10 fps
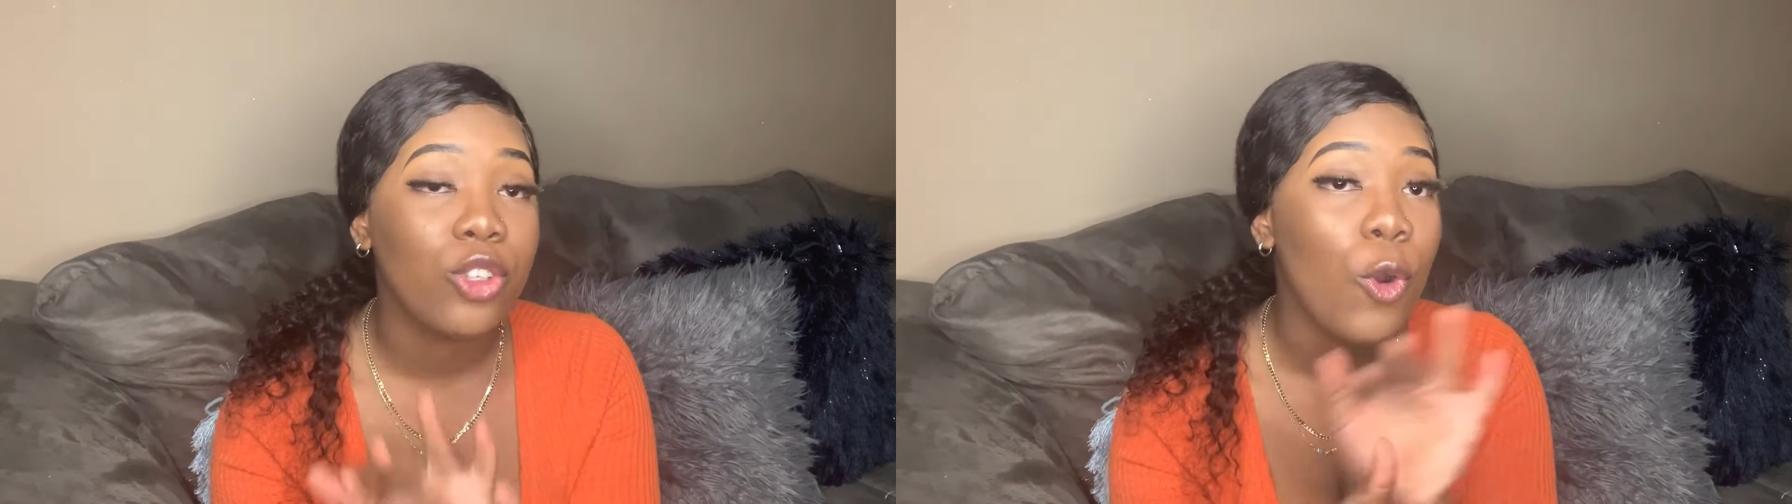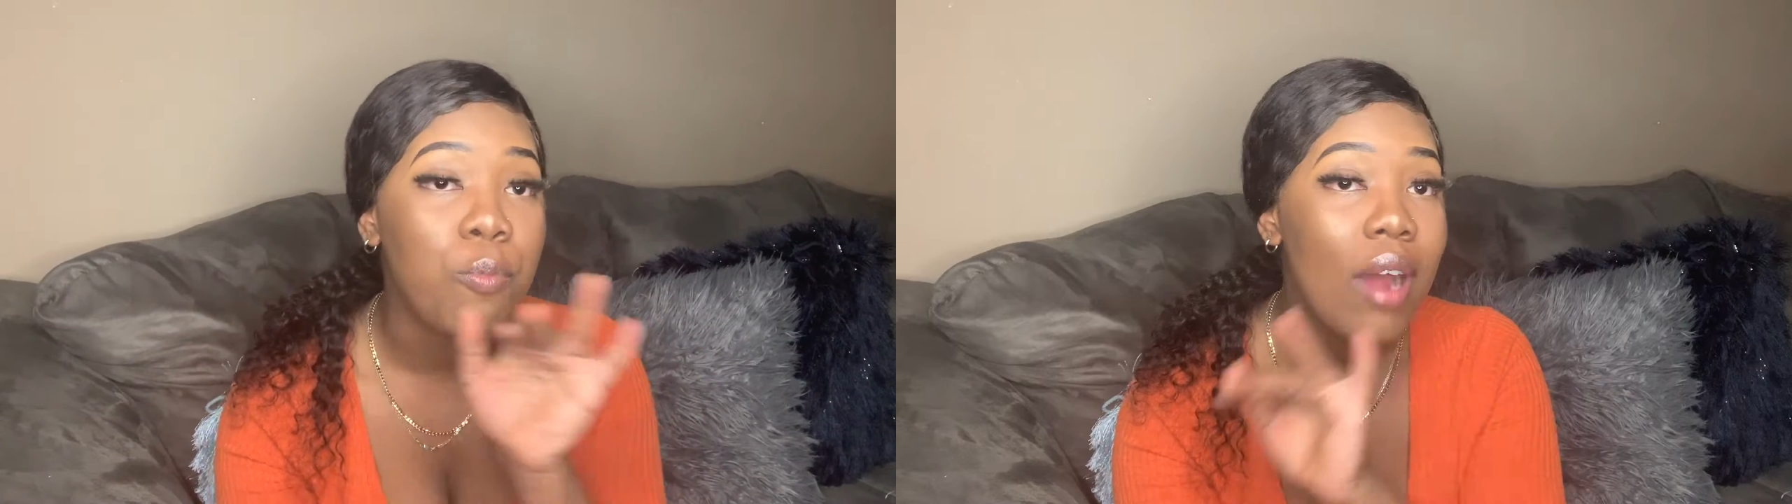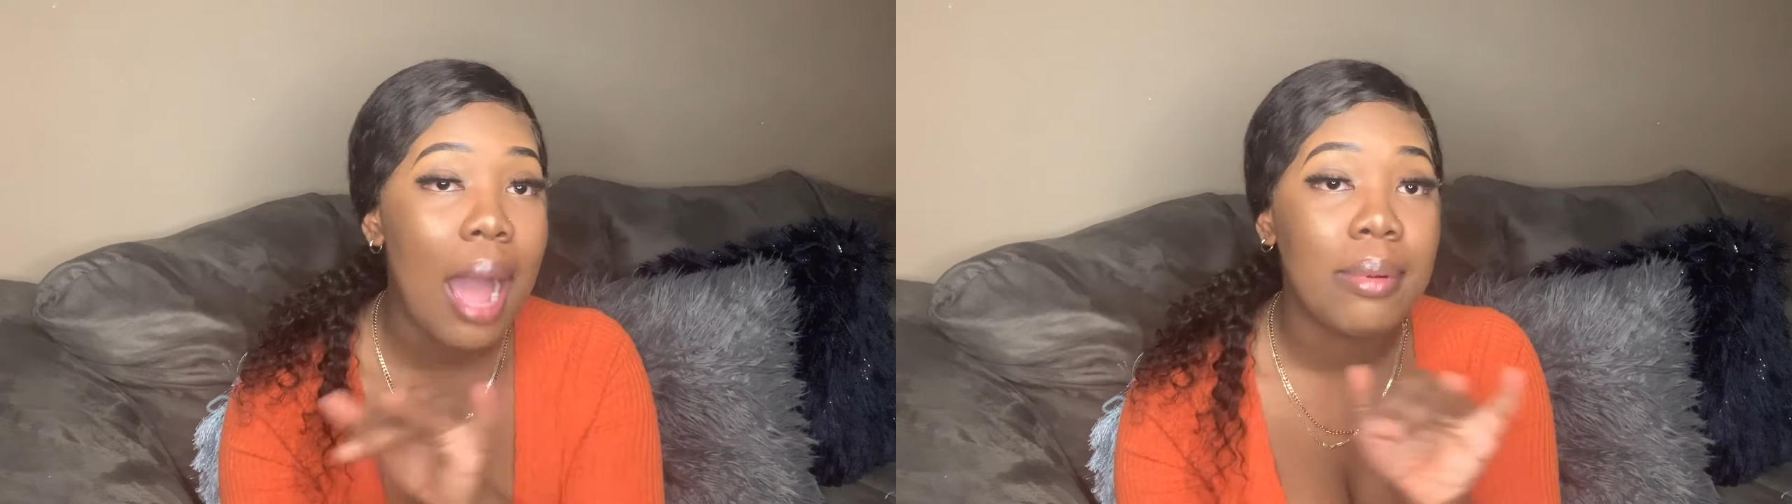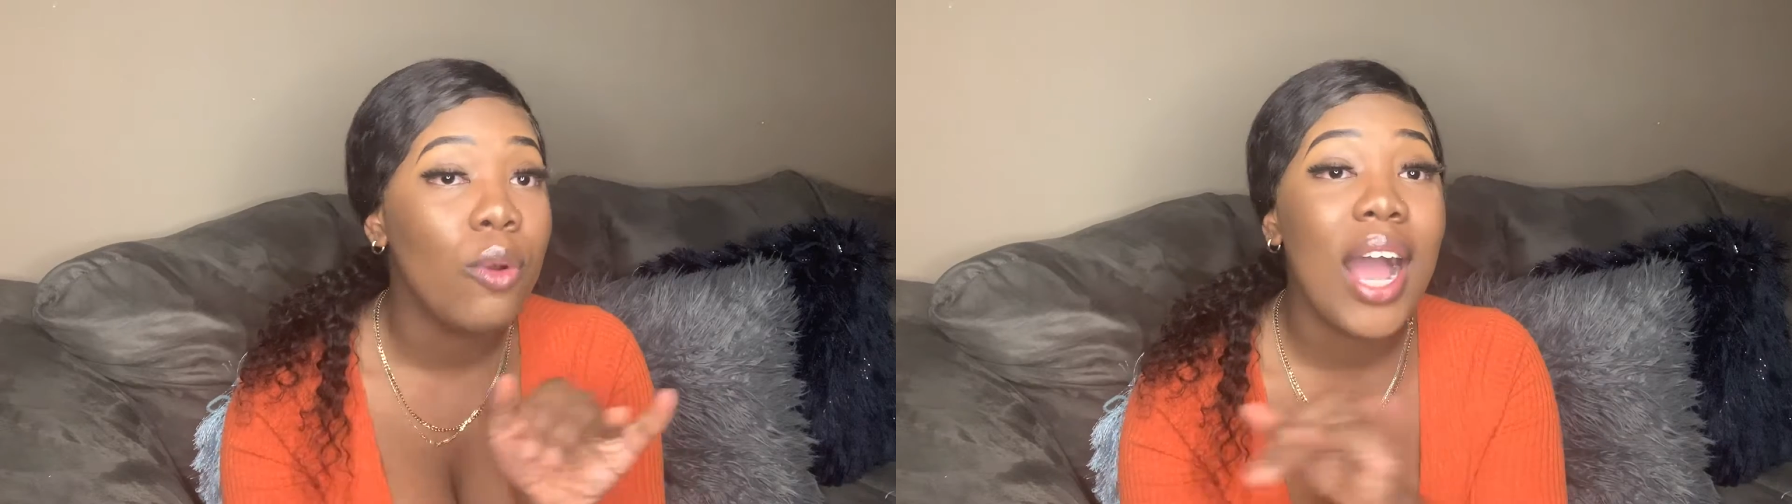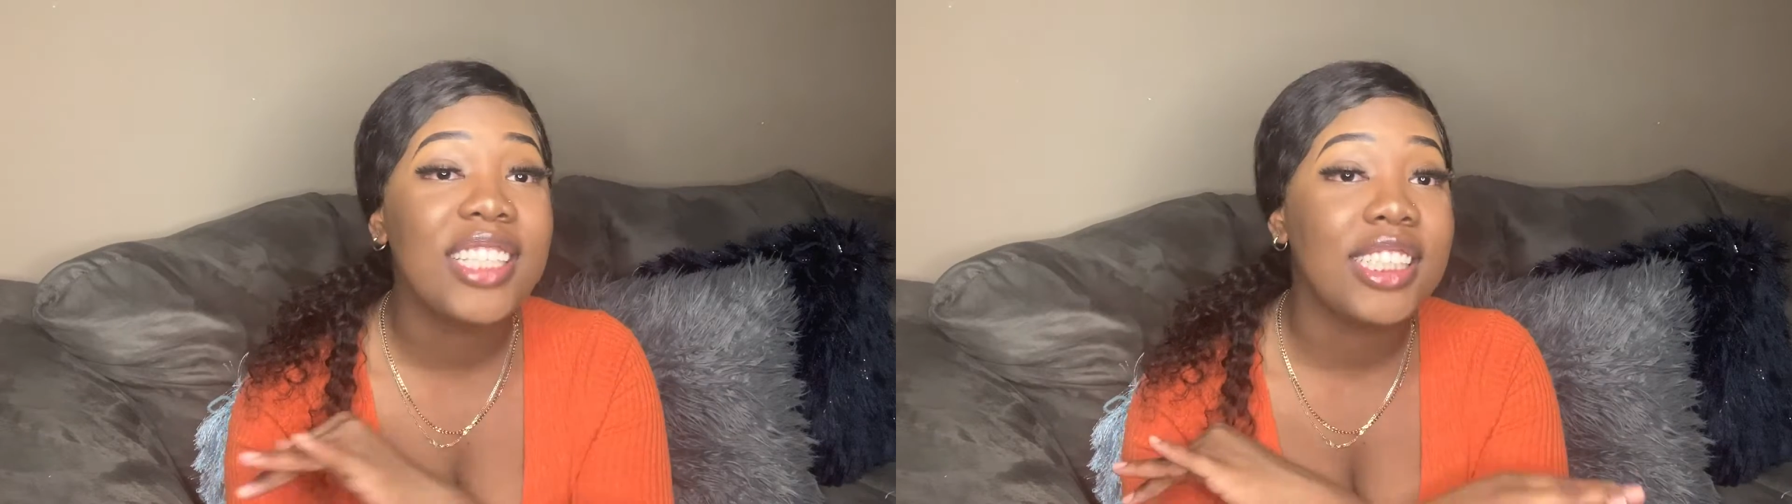no problem,
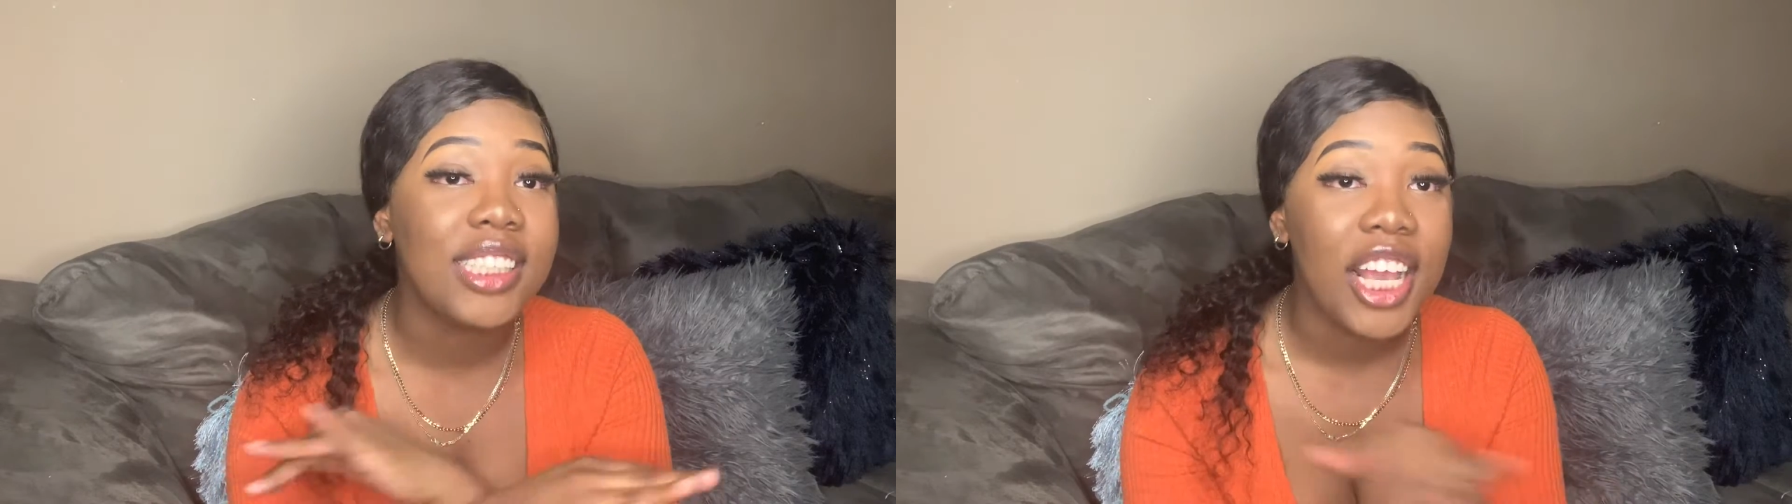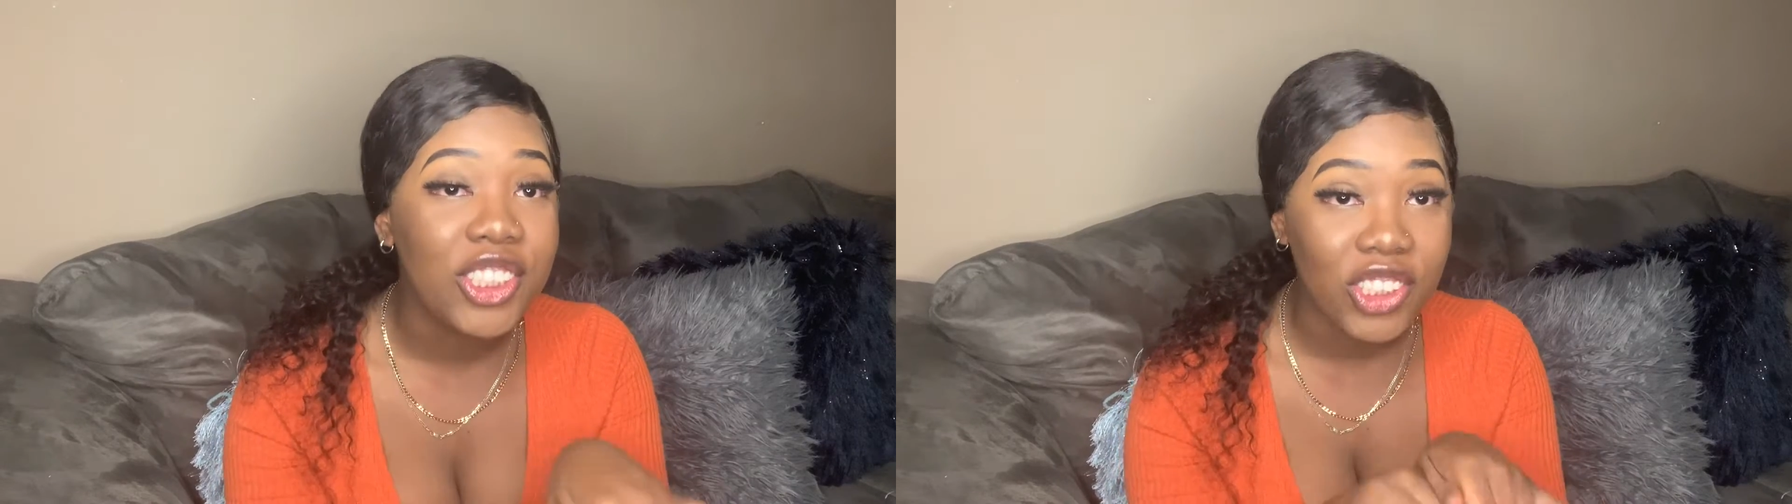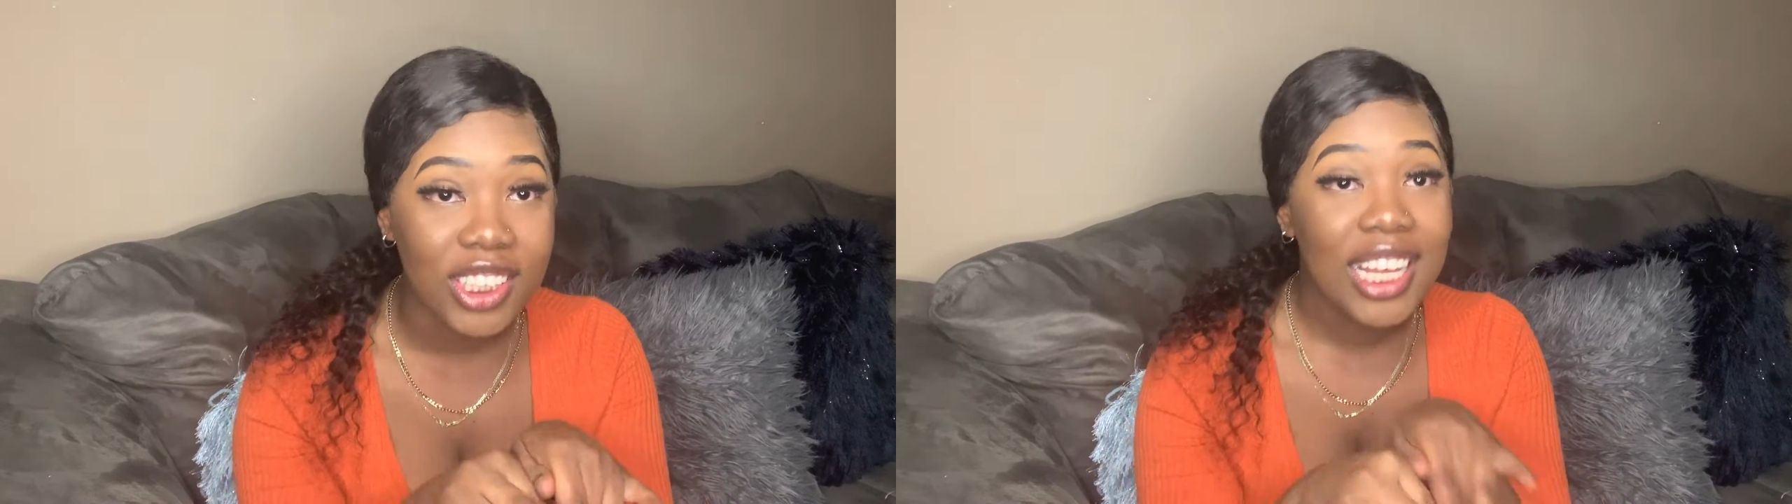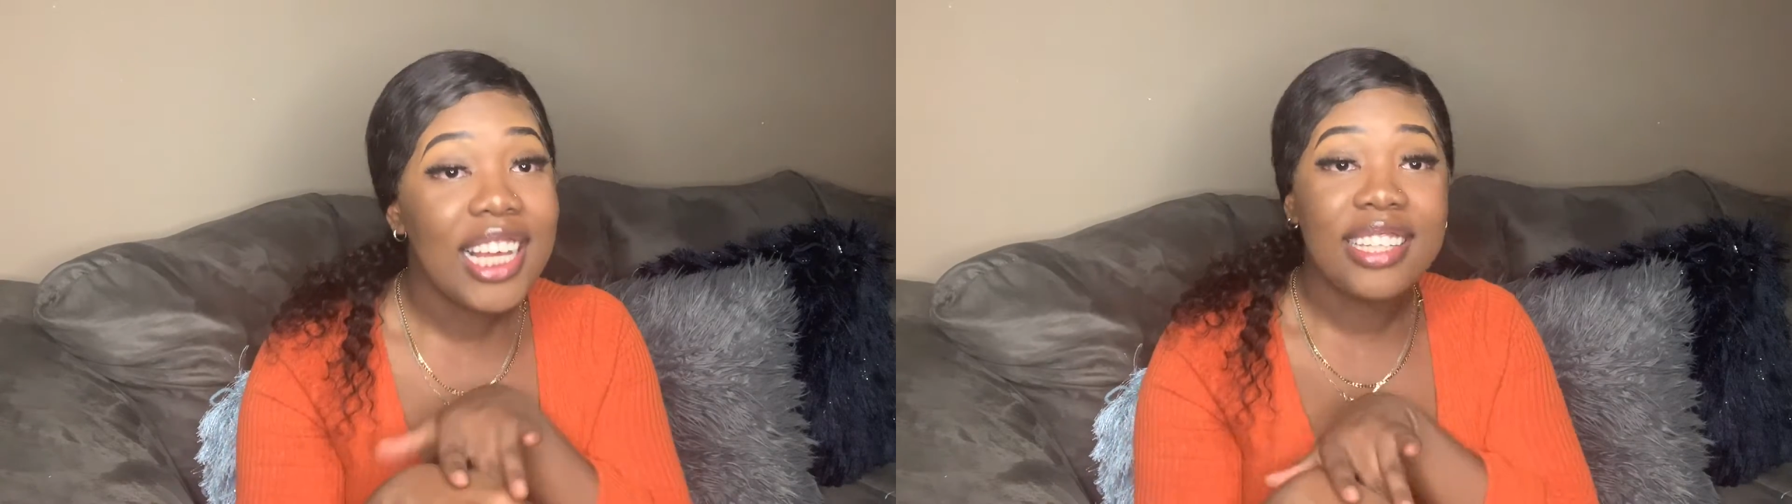no hesitation.